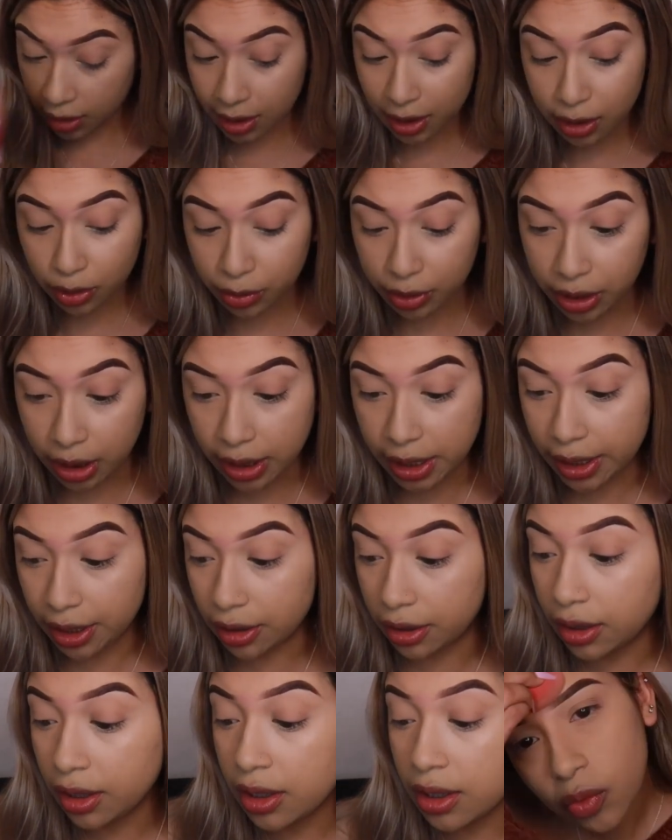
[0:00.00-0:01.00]
I don't really
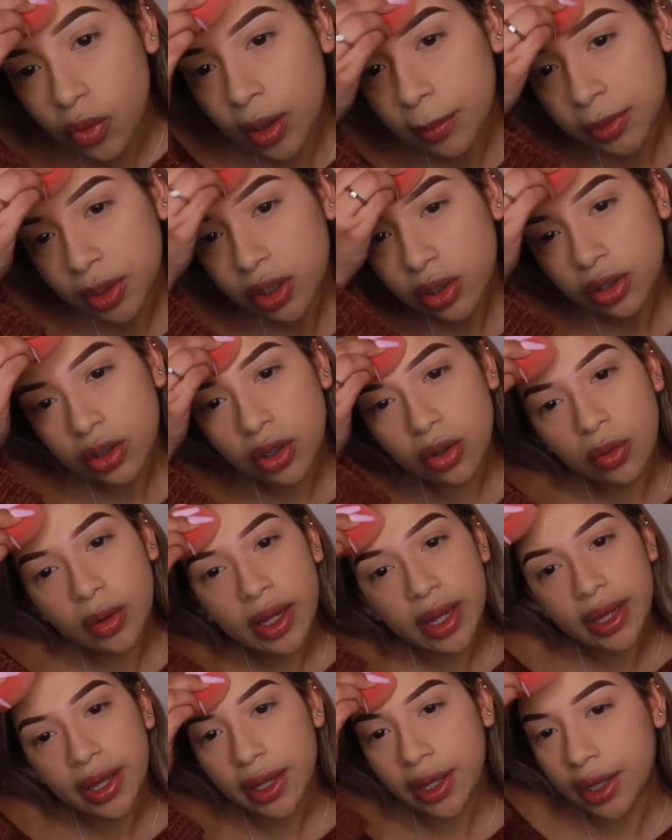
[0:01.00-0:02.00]
care. So I'm gonna go
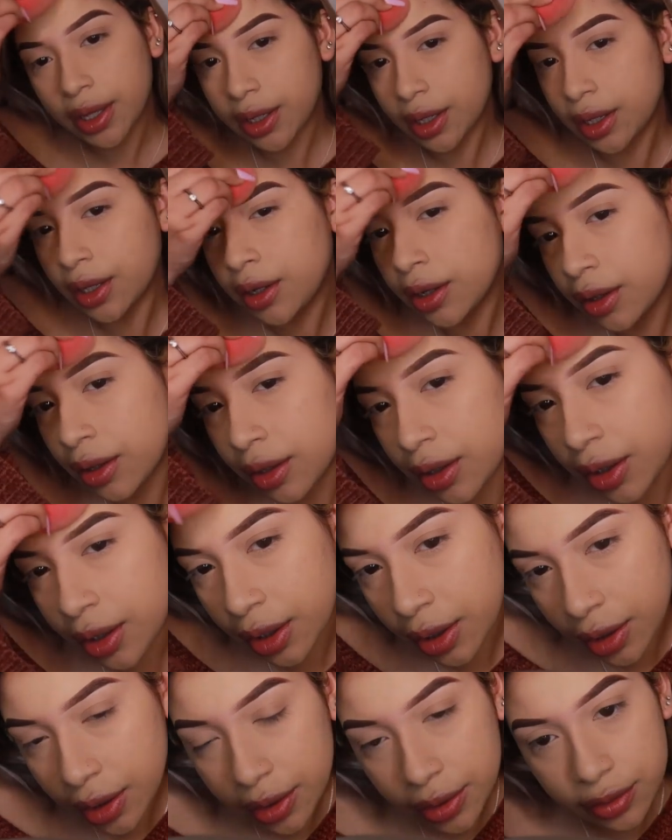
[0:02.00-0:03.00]
ahead
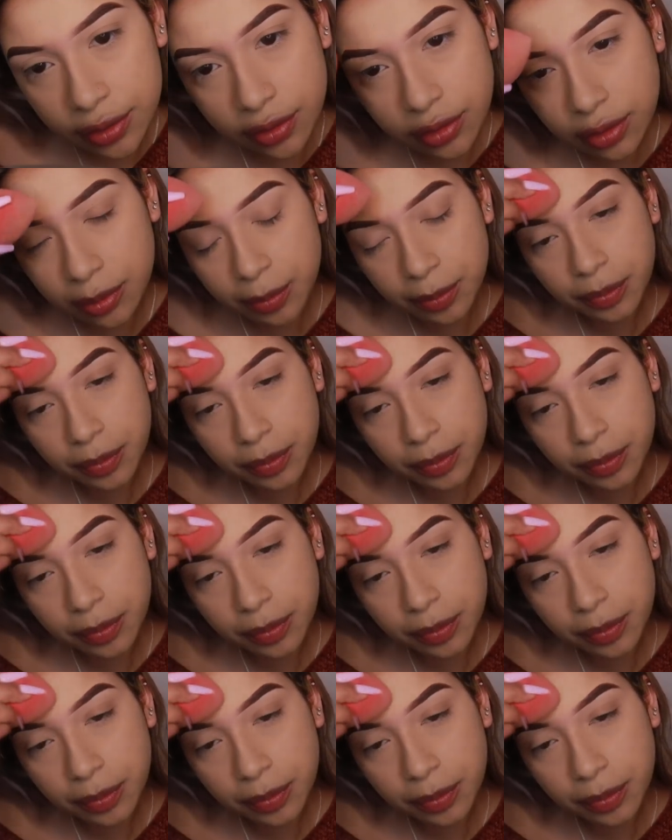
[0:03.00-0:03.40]
and